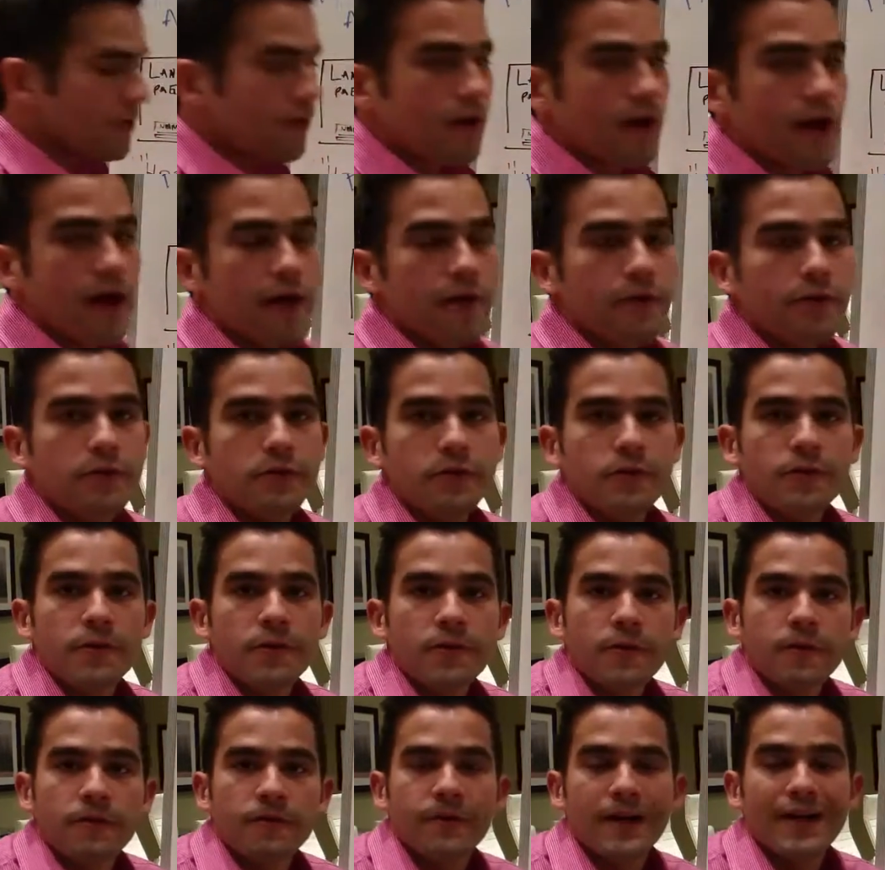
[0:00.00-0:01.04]
don't know how to
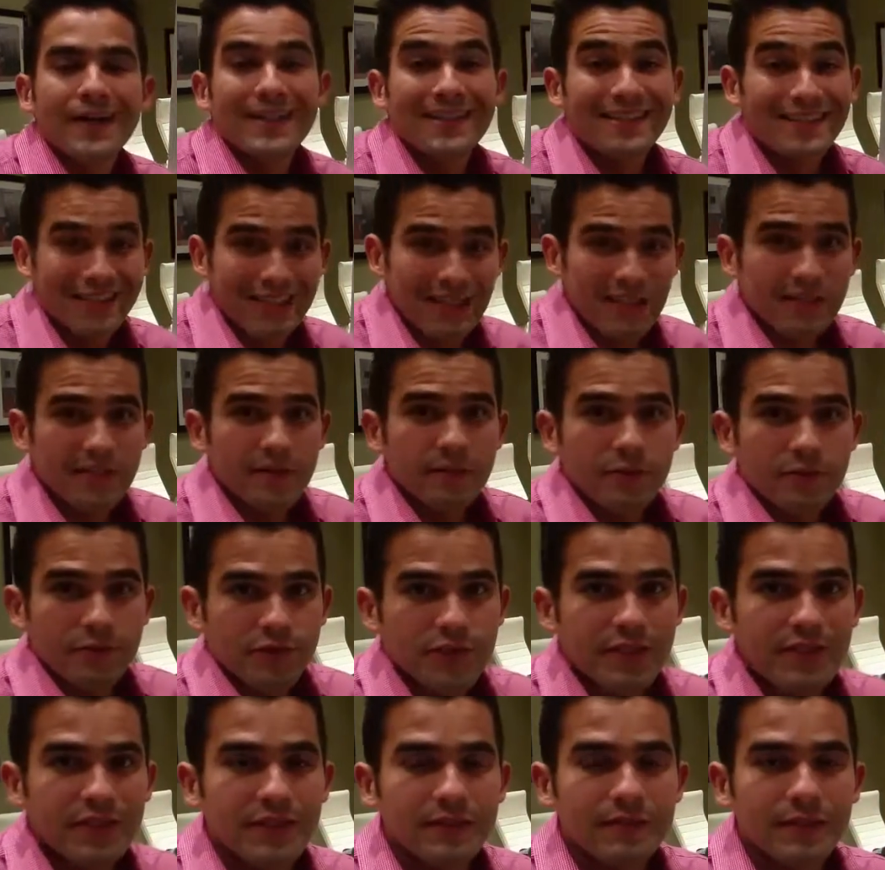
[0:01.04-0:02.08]
find a system
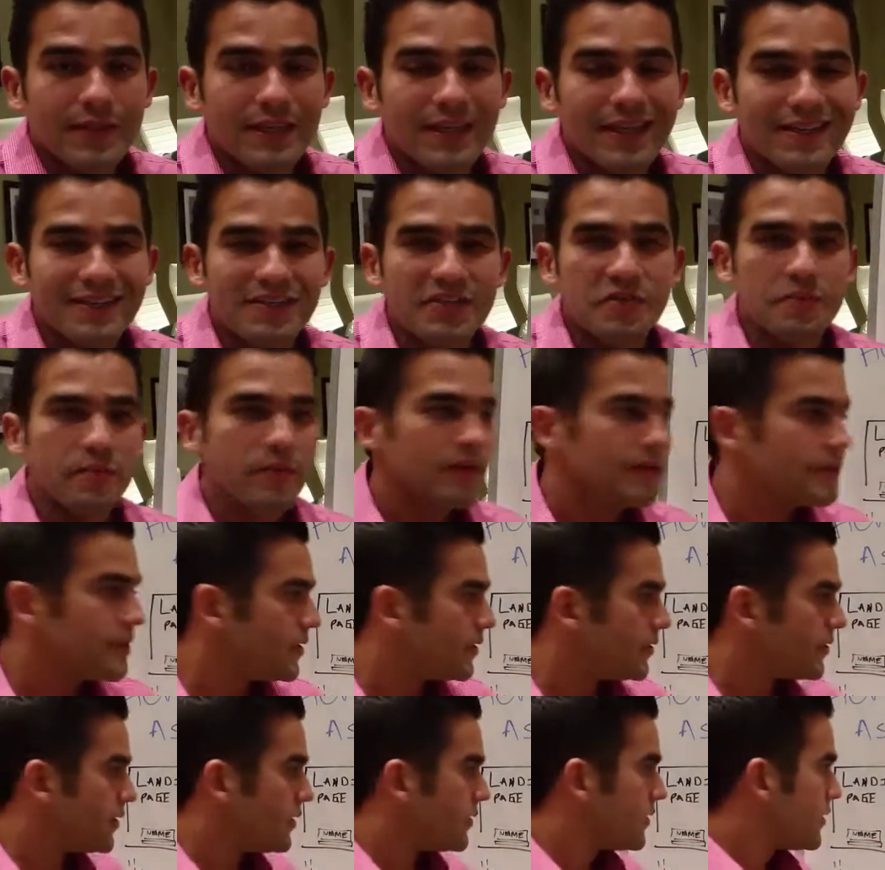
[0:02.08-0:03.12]
or systematize their
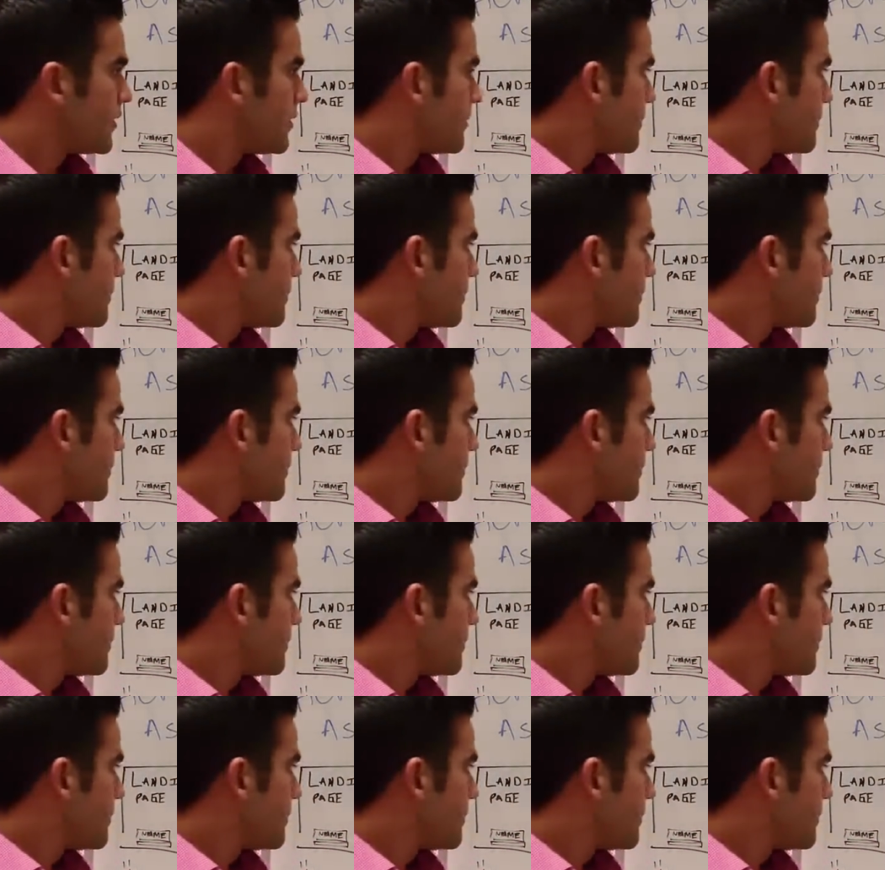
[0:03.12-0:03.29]
business in